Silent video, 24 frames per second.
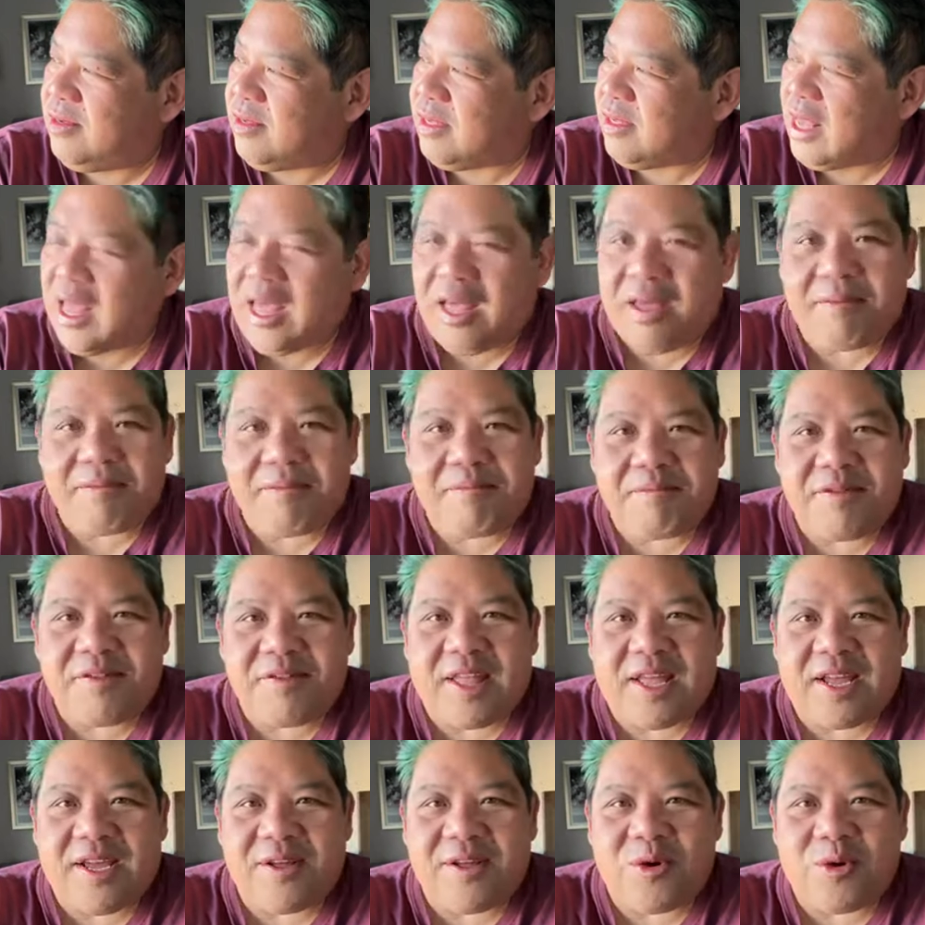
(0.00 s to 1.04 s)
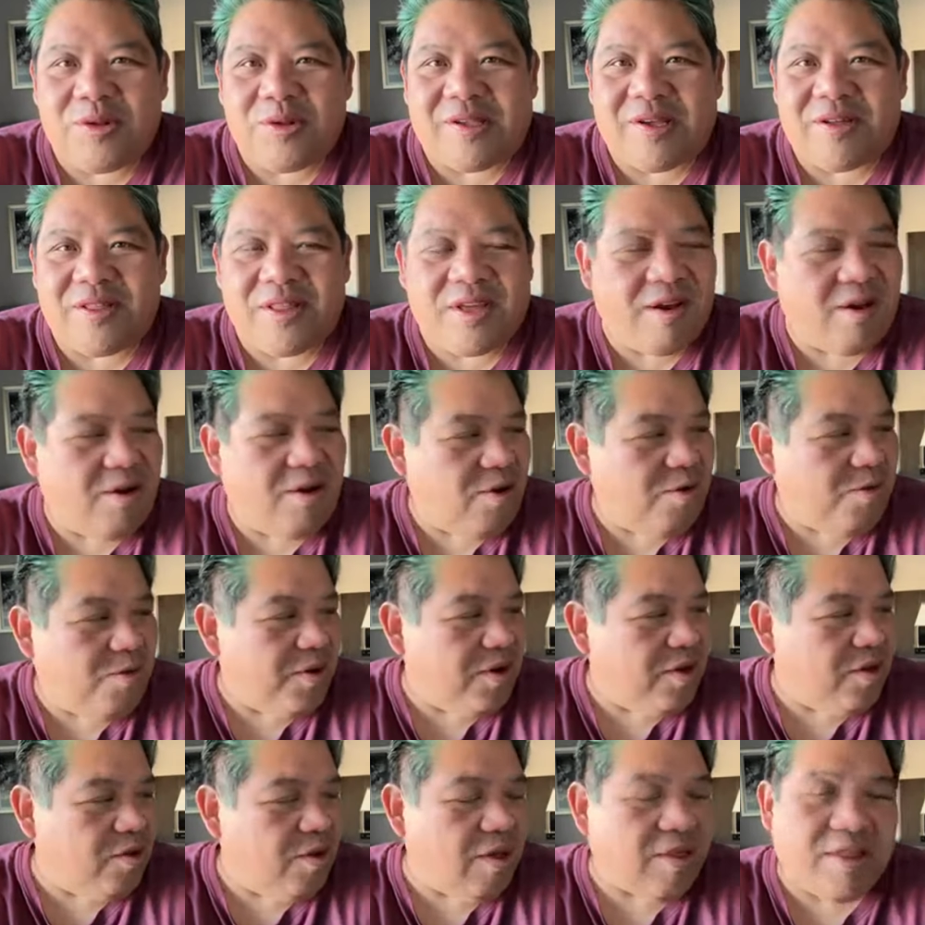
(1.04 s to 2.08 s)
Yeah, I'm staying at a hotel there. I don't know
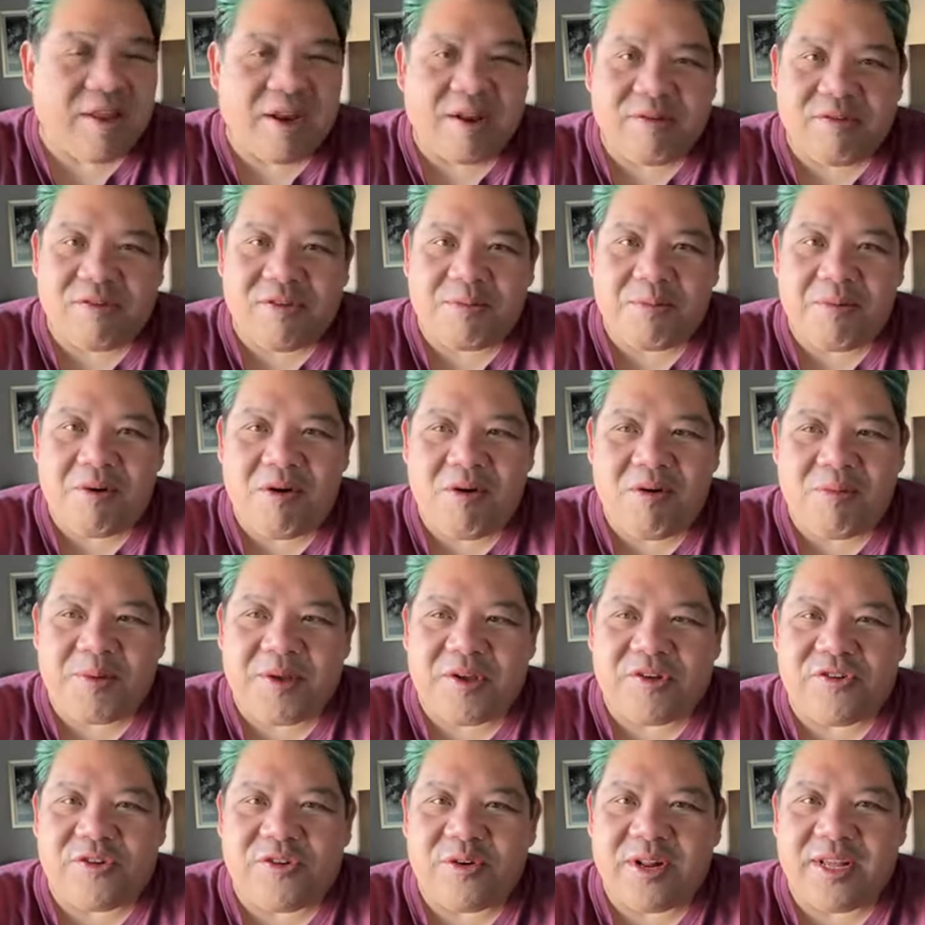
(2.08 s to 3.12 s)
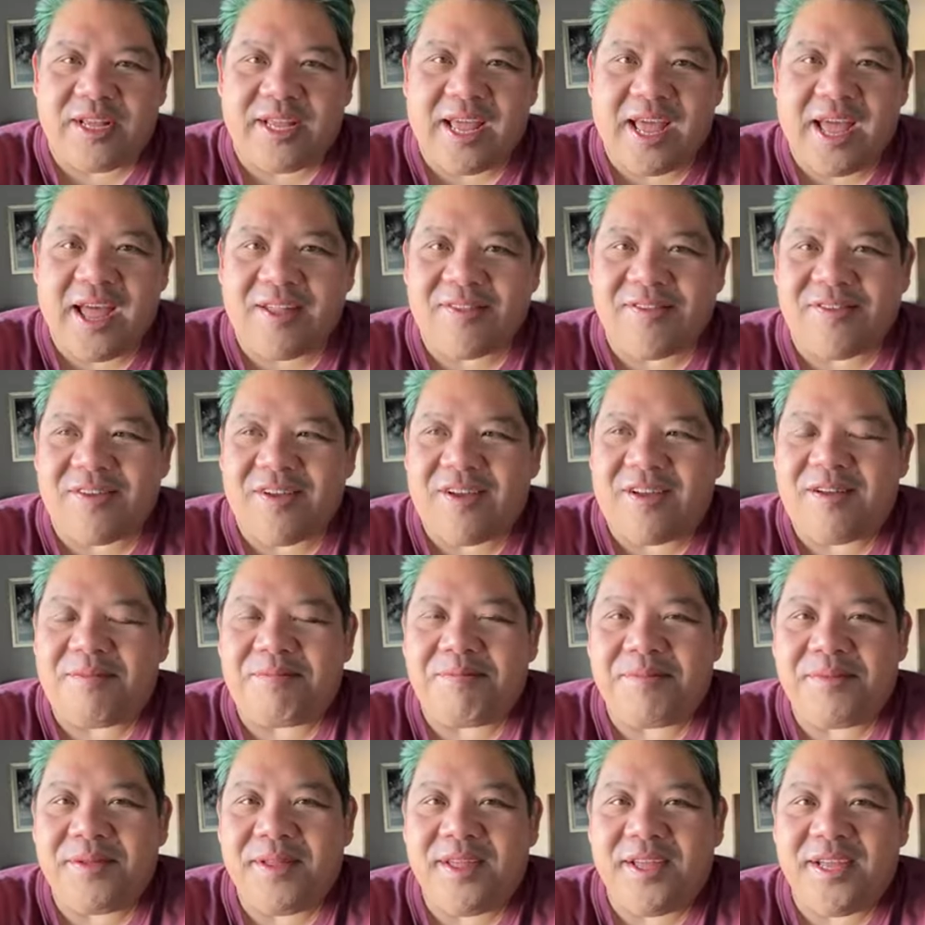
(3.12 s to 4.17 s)
what we're gonna do. And then tomorrow I'll be shooting at
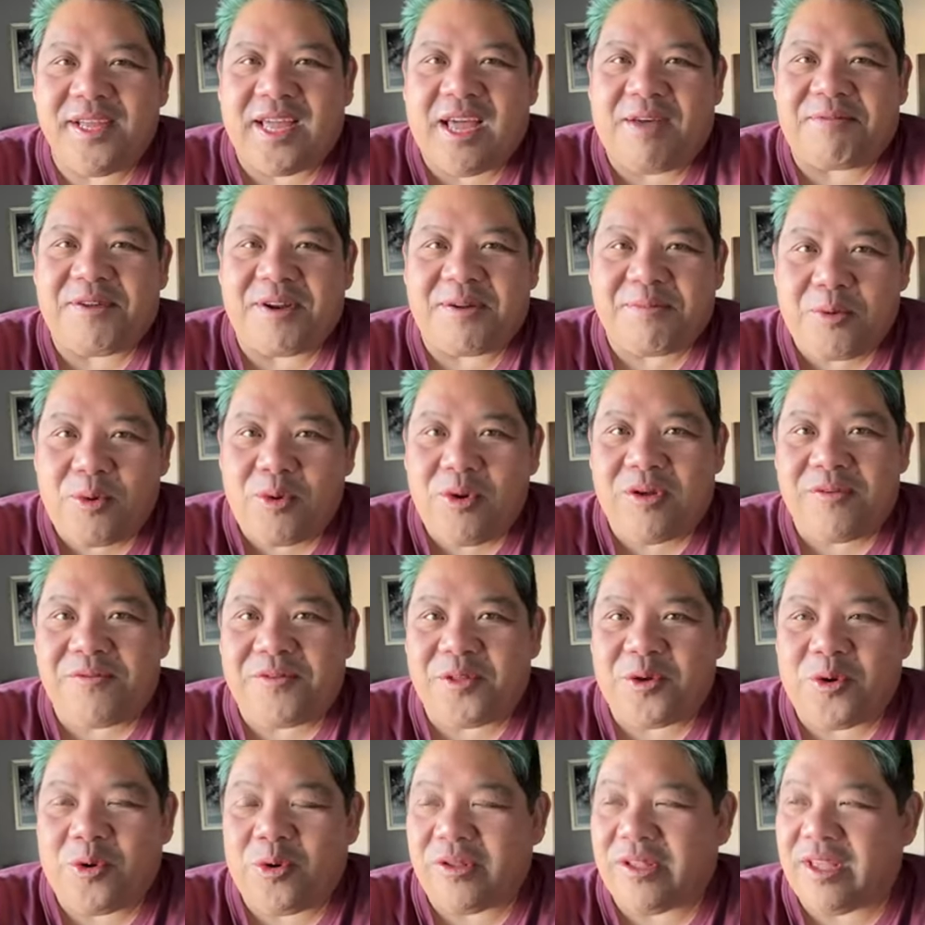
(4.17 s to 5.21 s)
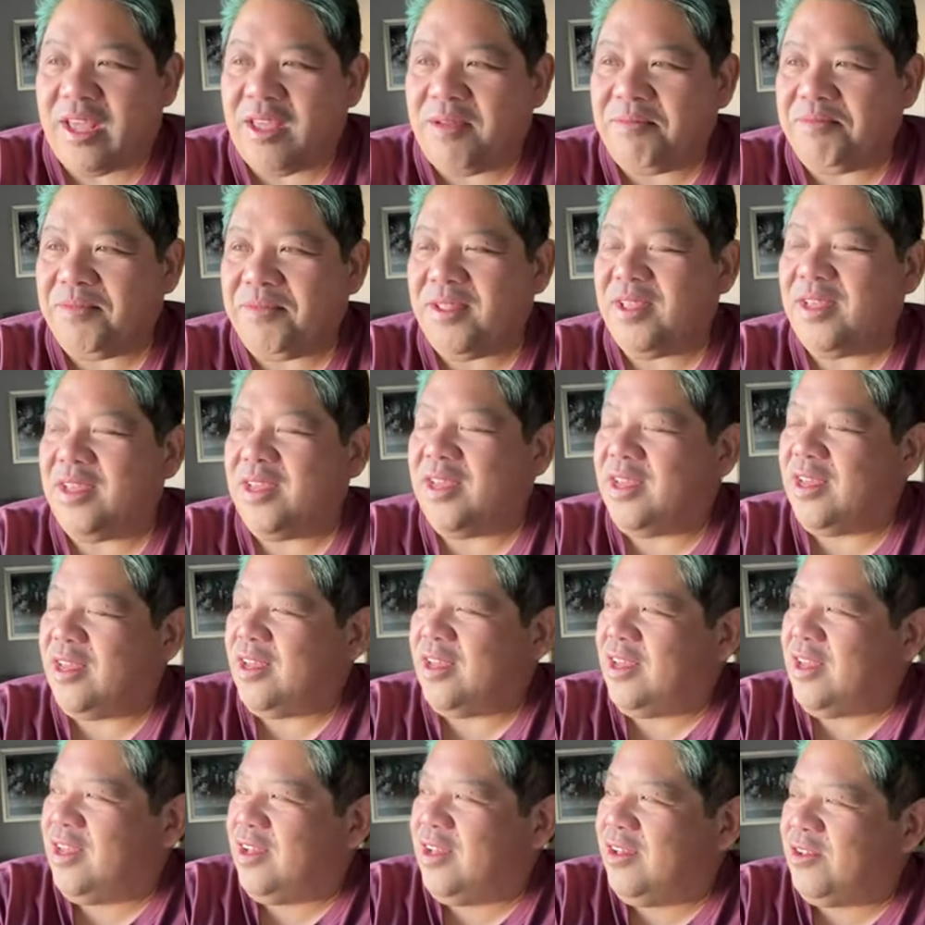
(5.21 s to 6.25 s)
Cafe de Bola for the whole day.
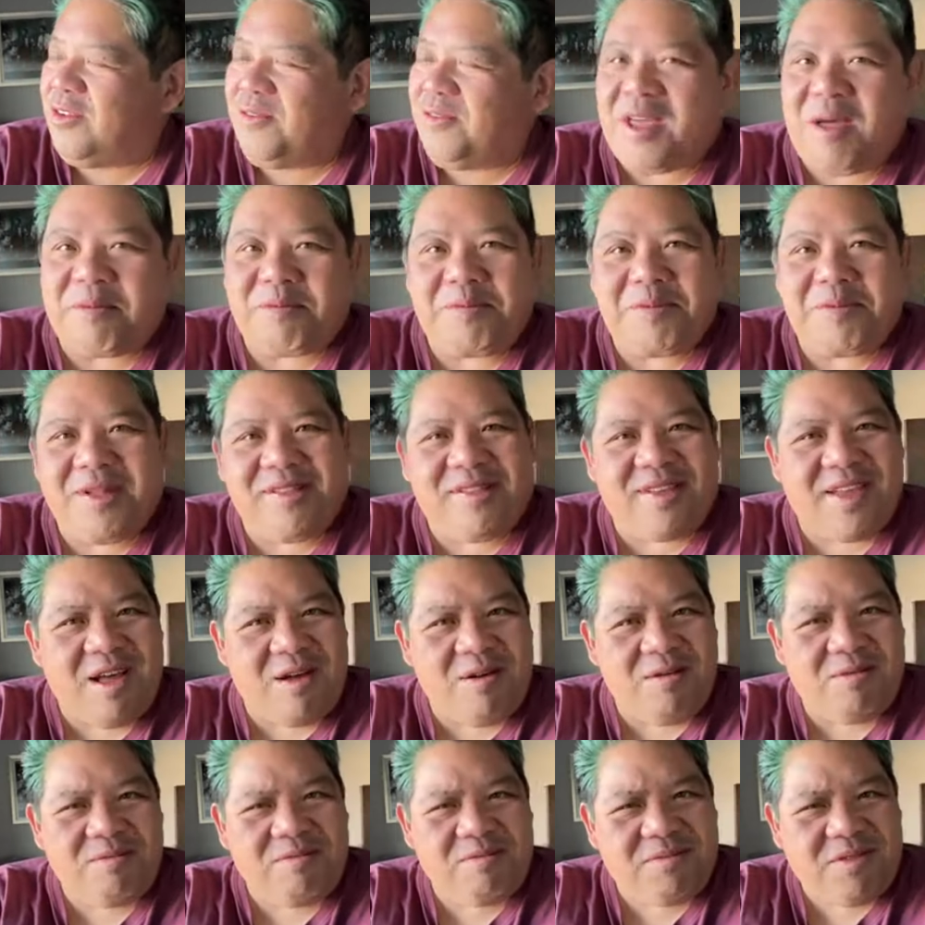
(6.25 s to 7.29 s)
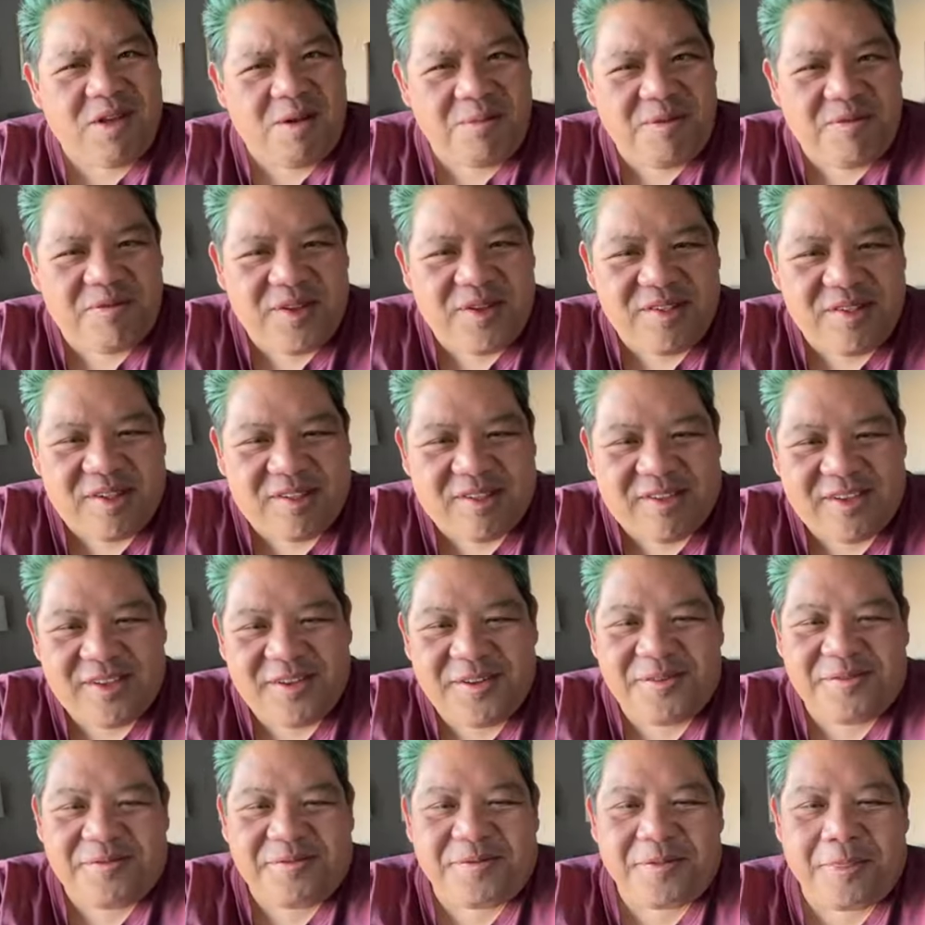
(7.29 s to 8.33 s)
So if you happen to be in town, come and visit.
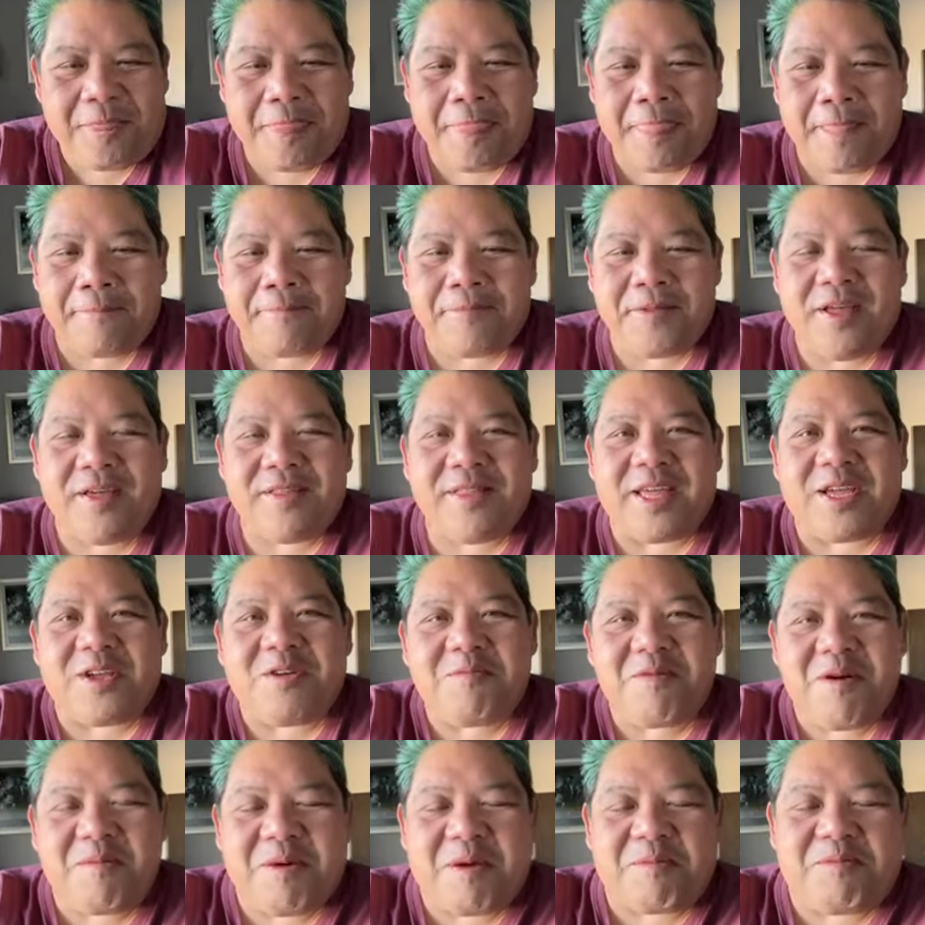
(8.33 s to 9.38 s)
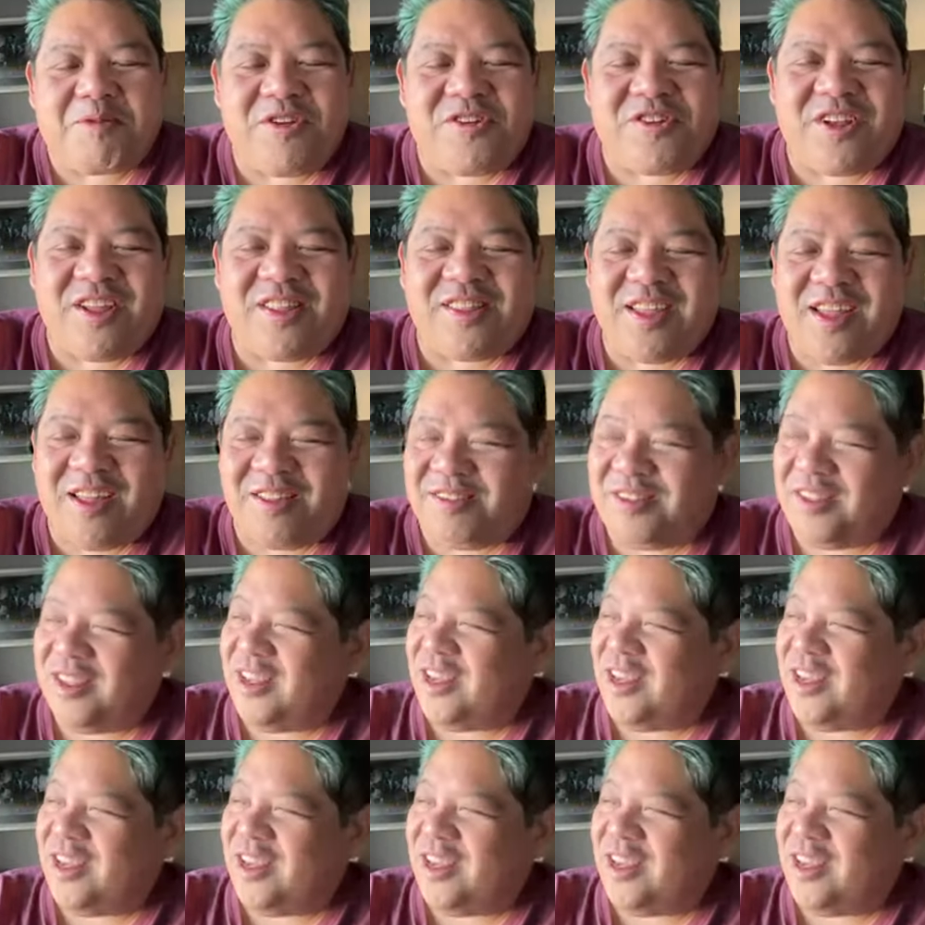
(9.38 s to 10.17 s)
Thank you, Mom. I appreciate that.